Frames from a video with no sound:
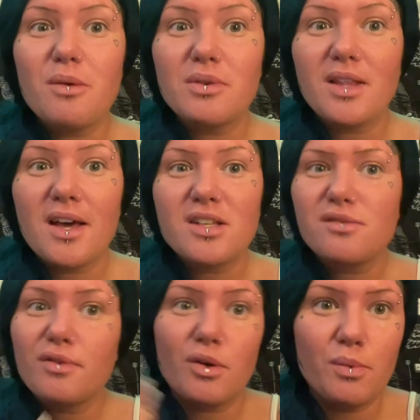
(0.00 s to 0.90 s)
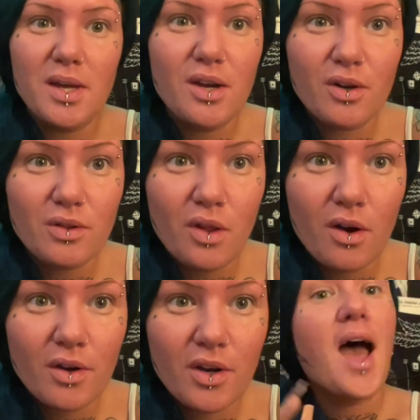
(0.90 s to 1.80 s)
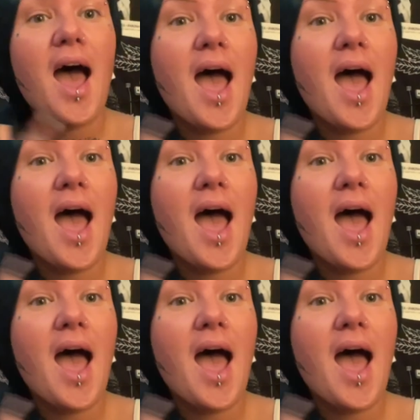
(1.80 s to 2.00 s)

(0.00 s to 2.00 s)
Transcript: would last for a week or longer.